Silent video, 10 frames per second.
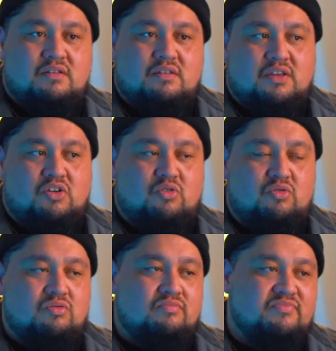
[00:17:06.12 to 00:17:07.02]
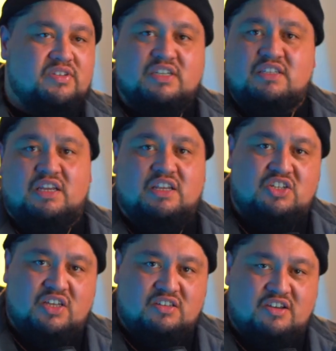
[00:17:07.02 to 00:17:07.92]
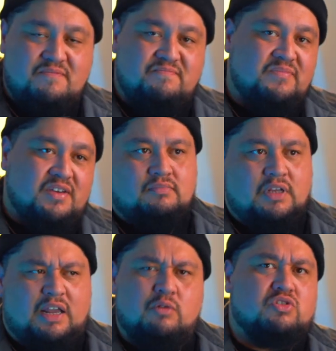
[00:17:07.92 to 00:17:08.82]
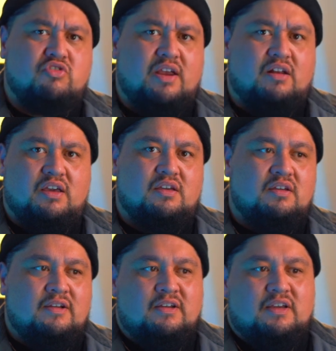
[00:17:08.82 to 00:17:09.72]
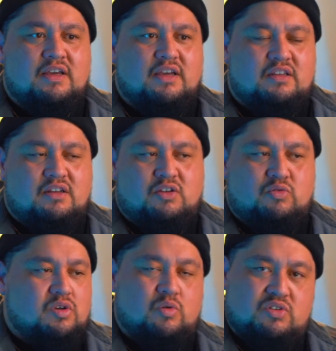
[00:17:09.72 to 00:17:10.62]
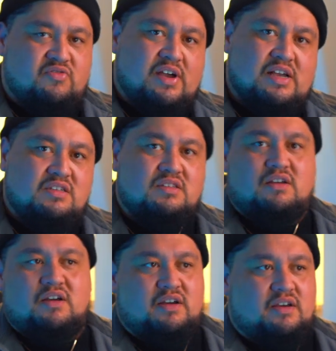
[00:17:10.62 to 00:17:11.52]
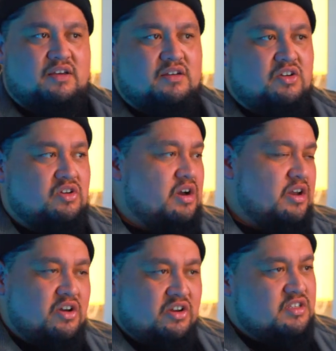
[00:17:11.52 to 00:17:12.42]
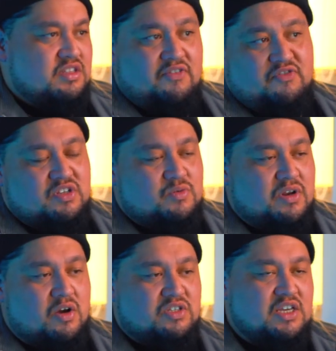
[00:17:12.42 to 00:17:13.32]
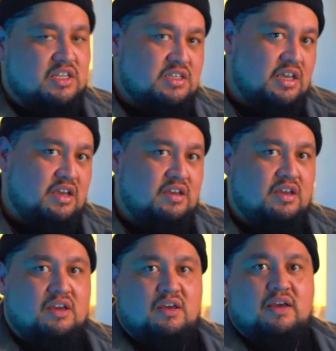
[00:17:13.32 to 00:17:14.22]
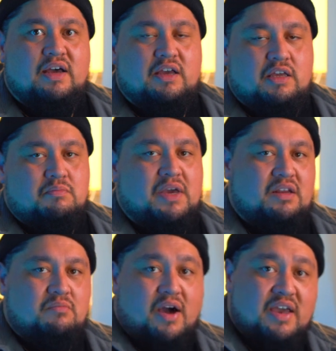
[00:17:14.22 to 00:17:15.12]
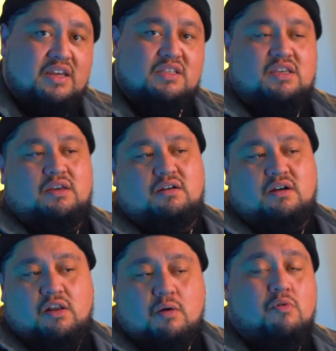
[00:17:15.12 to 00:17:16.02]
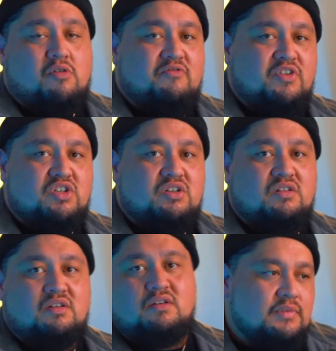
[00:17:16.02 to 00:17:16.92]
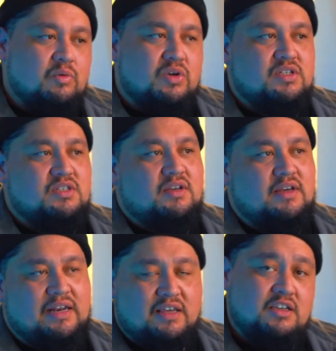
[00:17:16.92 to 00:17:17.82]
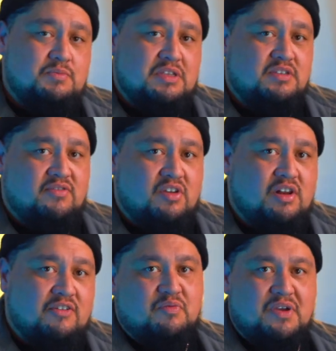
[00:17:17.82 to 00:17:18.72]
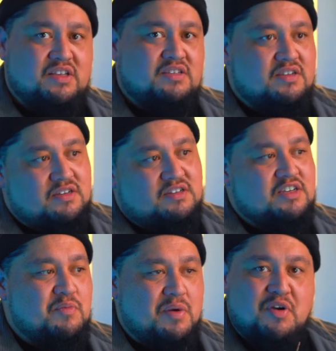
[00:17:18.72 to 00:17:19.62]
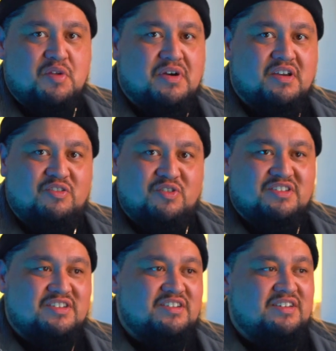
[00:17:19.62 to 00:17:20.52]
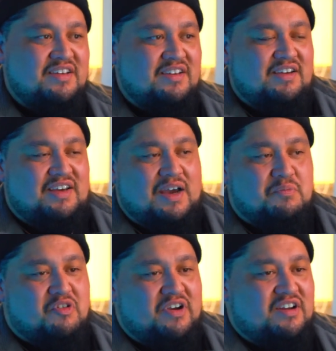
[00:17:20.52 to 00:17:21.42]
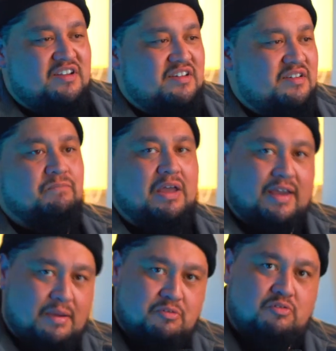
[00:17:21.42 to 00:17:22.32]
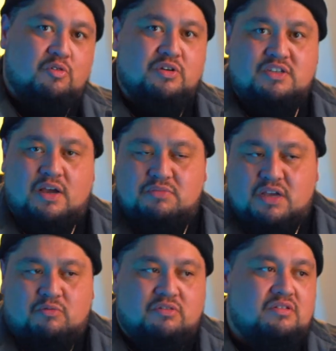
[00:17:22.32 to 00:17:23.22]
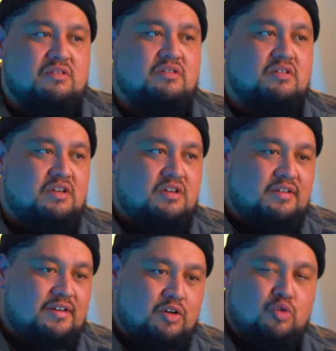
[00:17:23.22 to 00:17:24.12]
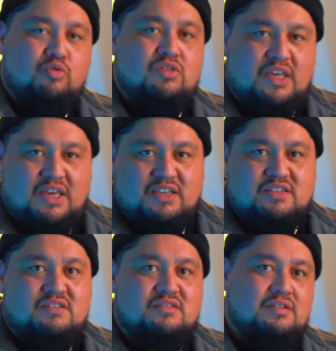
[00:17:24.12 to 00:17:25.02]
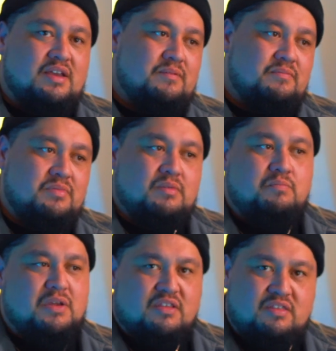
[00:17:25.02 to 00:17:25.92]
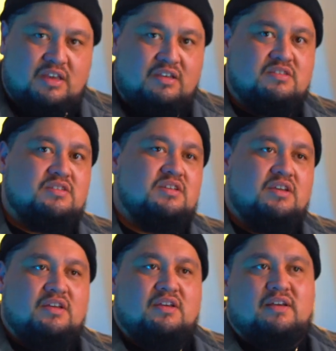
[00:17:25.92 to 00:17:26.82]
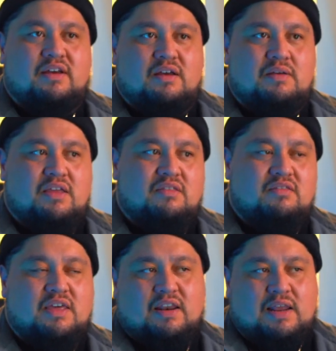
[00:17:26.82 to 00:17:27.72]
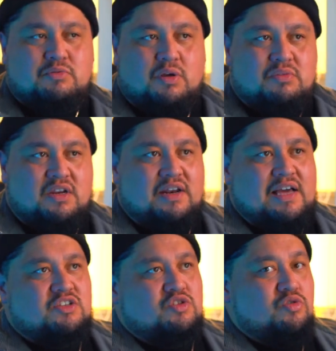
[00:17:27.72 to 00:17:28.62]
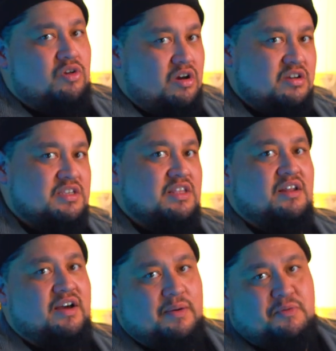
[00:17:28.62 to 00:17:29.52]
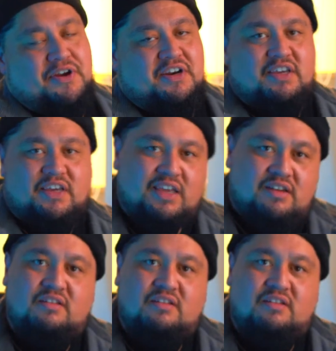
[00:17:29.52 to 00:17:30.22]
the new 16-inch at the time, and it was great. Like it was fast. I noticed the difference when I was editing. It made my editing a lot more efficient. It was hella expensive though. Like for me, I had to sell my motorbike in order to upgrade. Now, Apple always comes out with new things, better things. And that laptop didn't last too long, because then I upgraded again